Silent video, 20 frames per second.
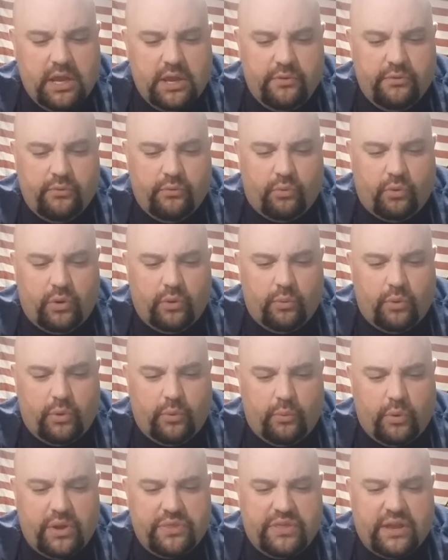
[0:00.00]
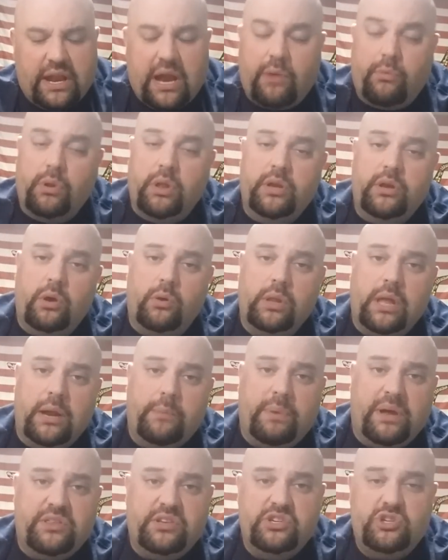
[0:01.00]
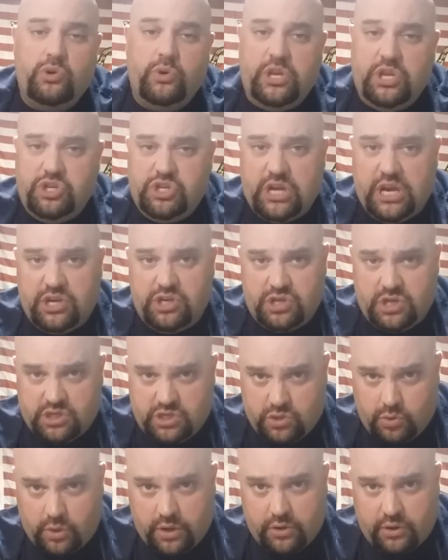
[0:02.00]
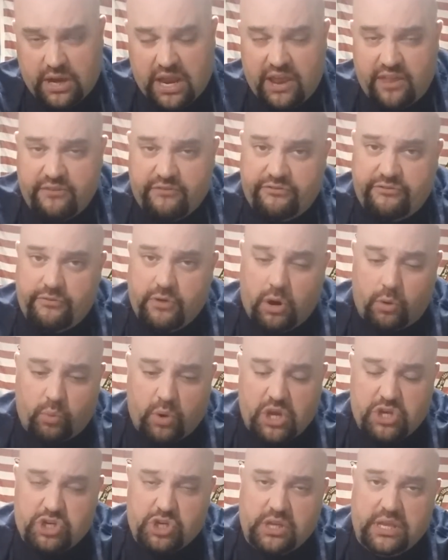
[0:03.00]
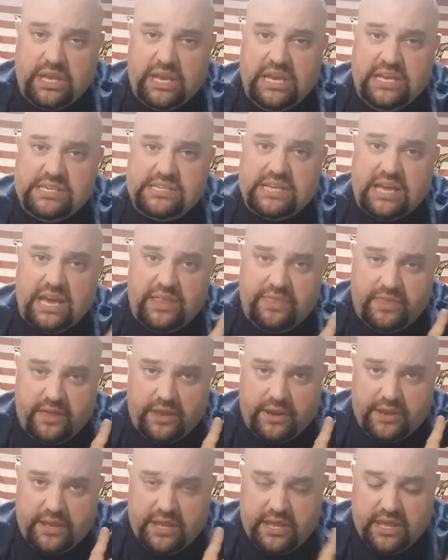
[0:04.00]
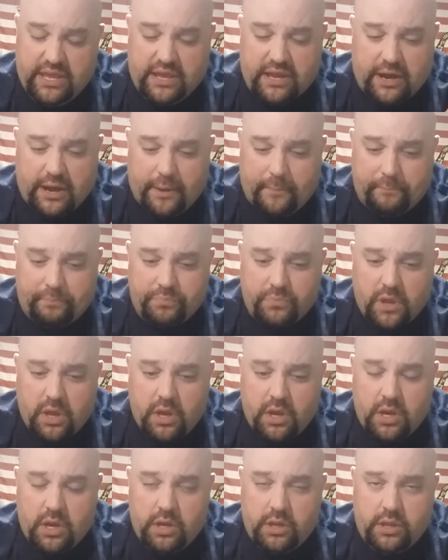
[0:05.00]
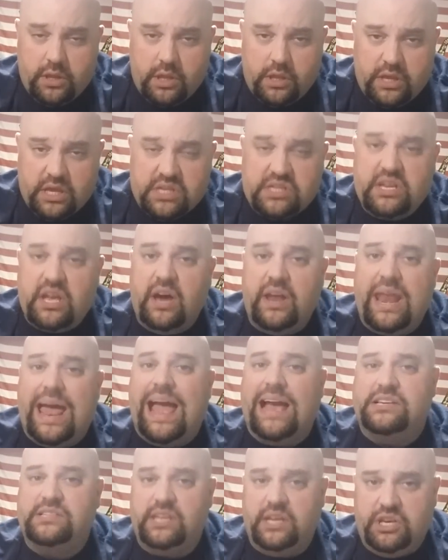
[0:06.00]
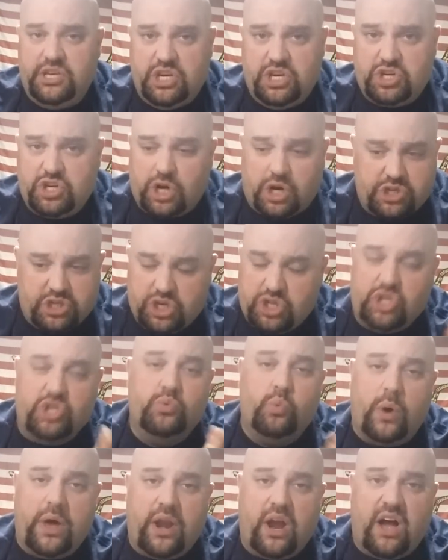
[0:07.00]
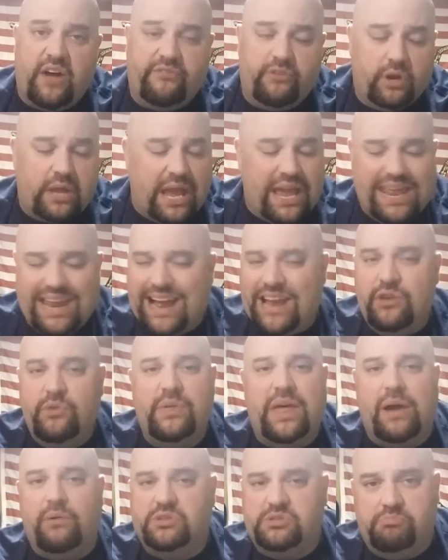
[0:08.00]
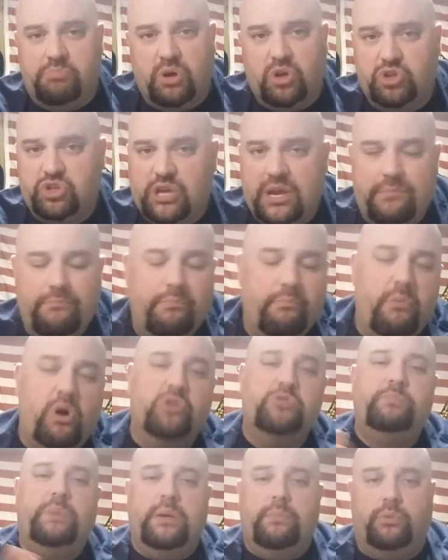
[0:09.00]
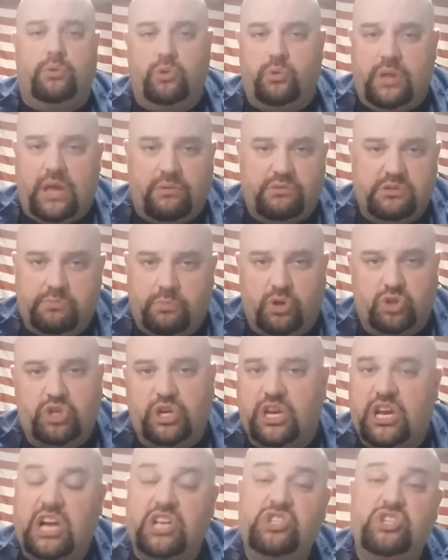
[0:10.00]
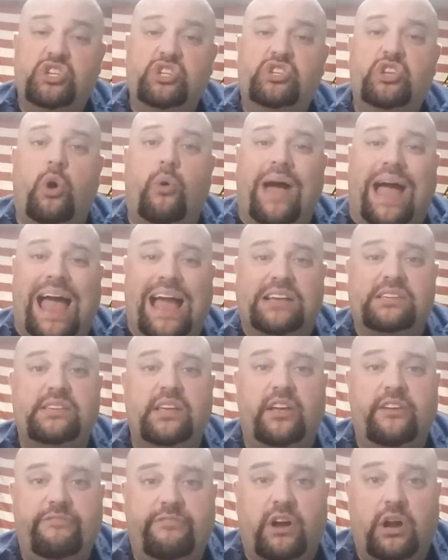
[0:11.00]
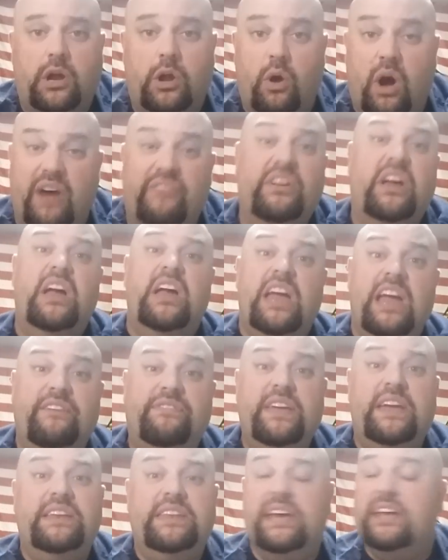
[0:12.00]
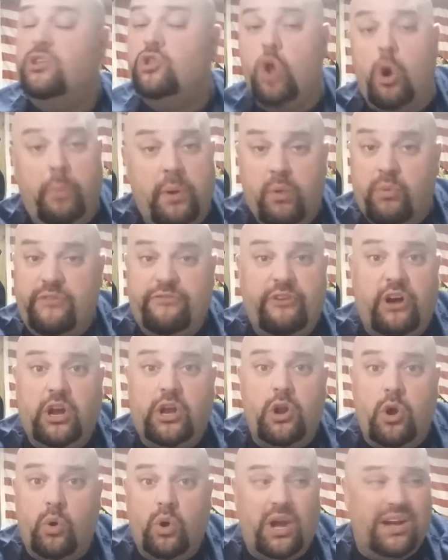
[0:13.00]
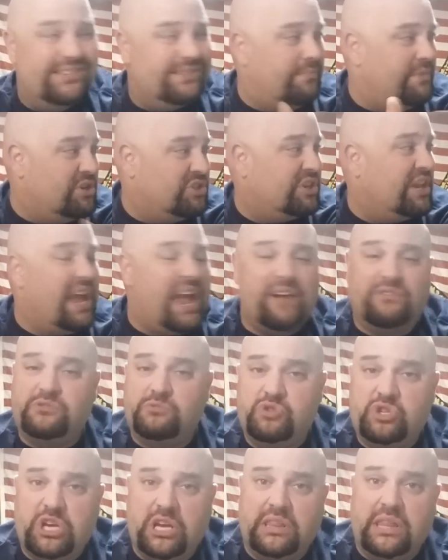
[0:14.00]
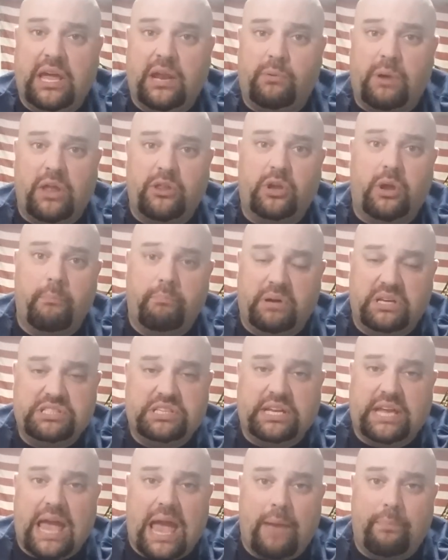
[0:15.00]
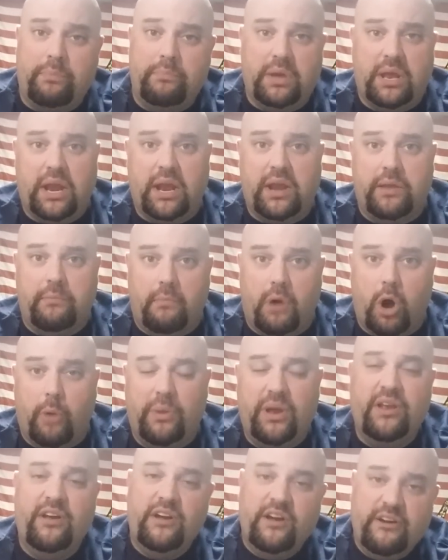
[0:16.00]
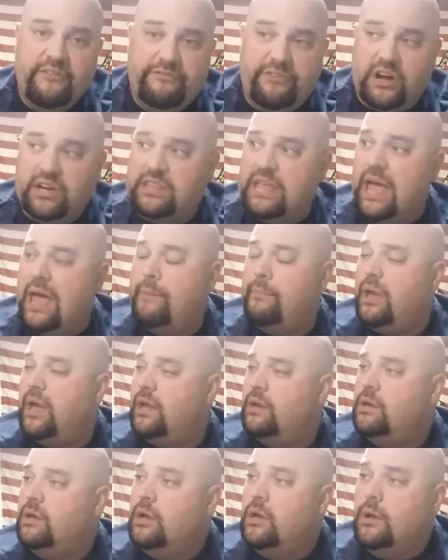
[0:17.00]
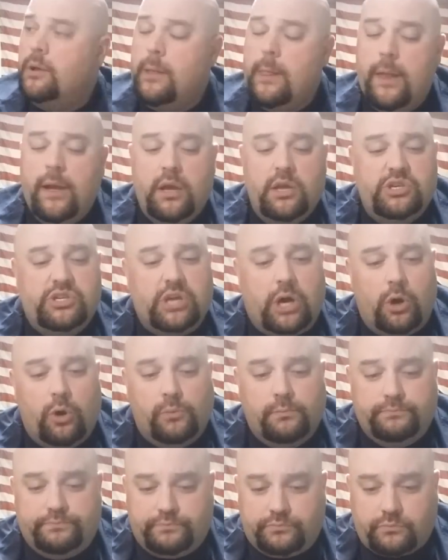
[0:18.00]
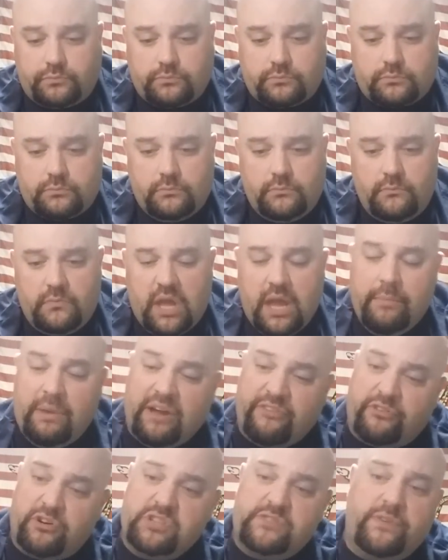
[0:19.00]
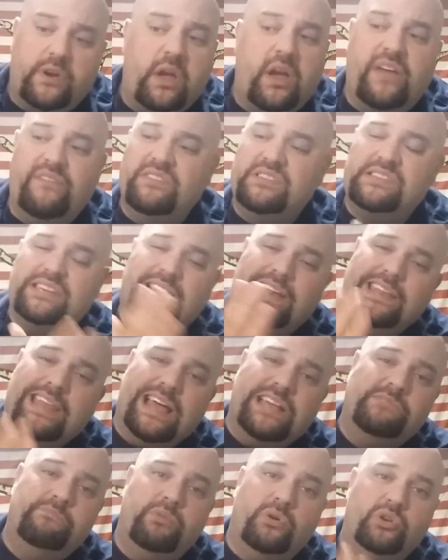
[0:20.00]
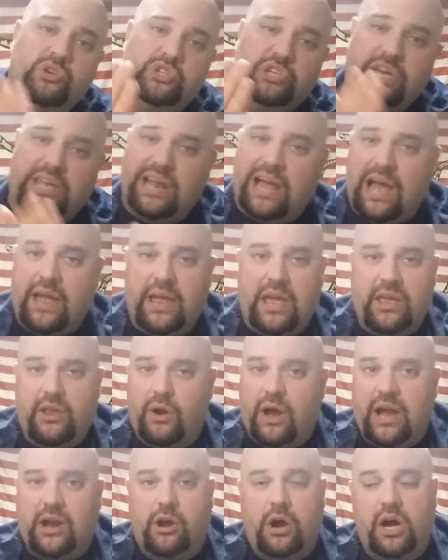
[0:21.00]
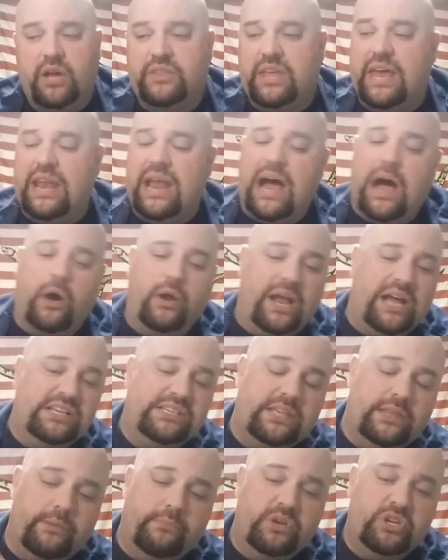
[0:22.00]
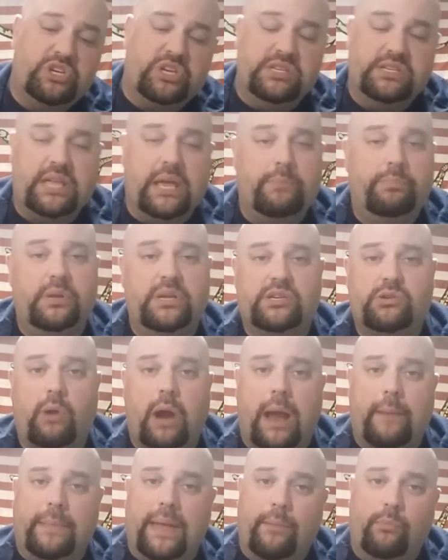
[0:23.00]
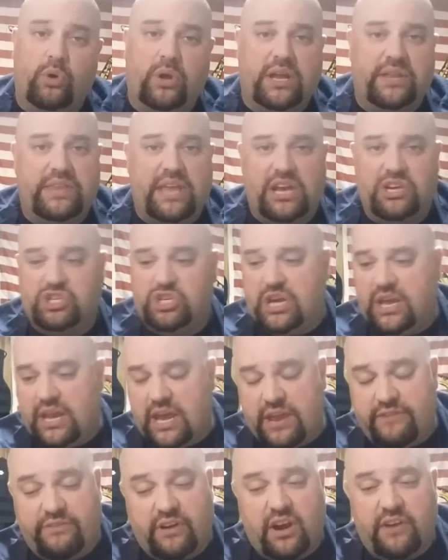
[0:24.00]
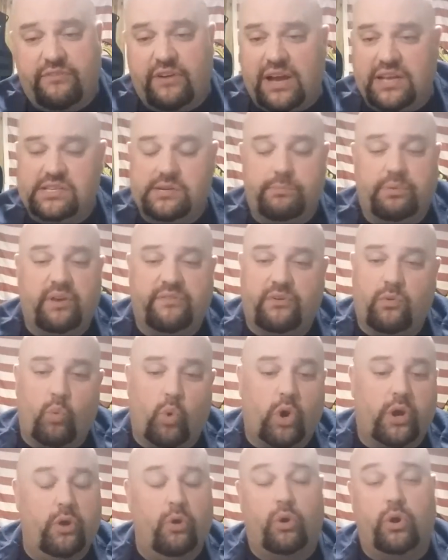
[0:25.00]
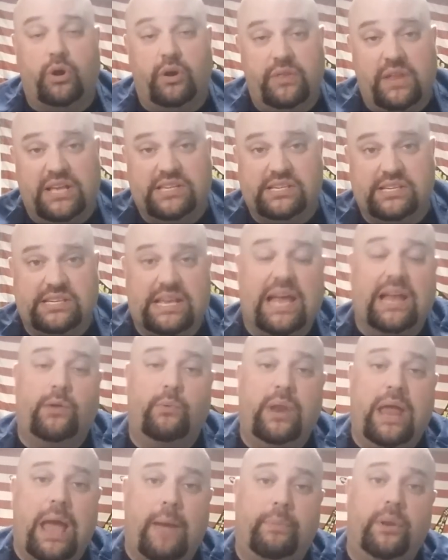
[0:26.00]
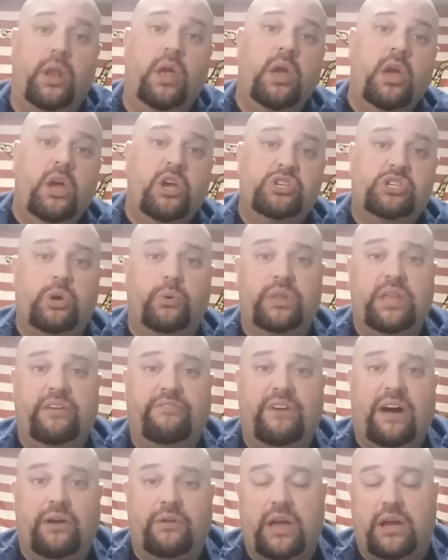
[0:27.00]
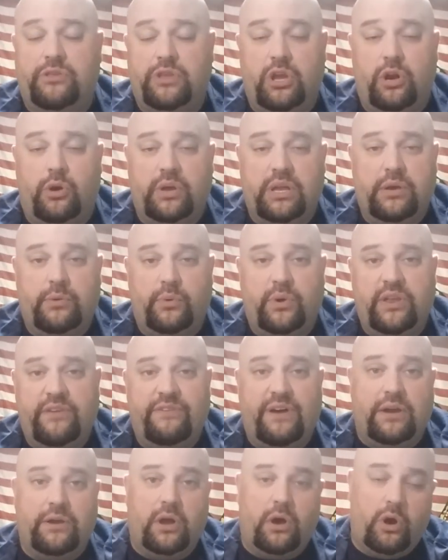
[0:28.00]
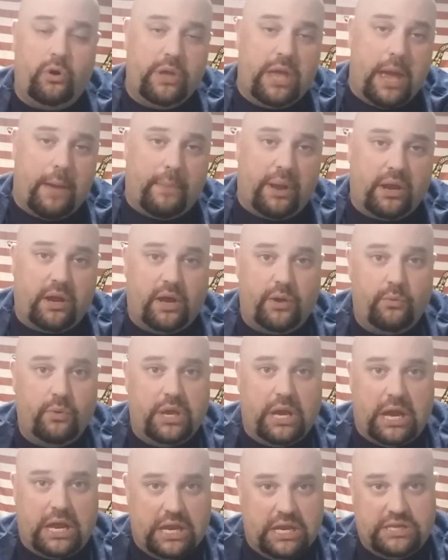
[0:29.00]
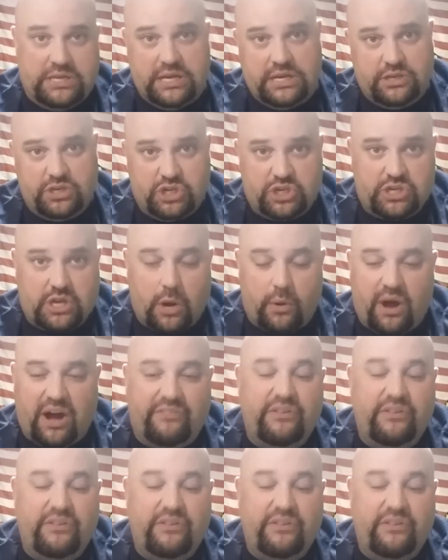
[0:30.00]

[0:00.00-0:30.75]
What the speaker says: One thing I really don't like about this dude, he changed his story, okay? Originally, he said that his gun accidentally discharged. It just went off, okay? And I knew that was bullshit. Most people knew that was bullshit. Guns just don't accidentally fucking go off. If they did, nobody would fucking own guns. I'm not just gonna have some shit laying around that could bust a cap at me at any moment. Fuck that, man. So... in my first video, I even said, that's bullshit. I called that out. I said, the Michigan State Police Crime Lab will get that shit and verify it's in perfect working order, and that's exactly what happened. So when they found out, when he found out, oh yeah, my gun, it didn't just go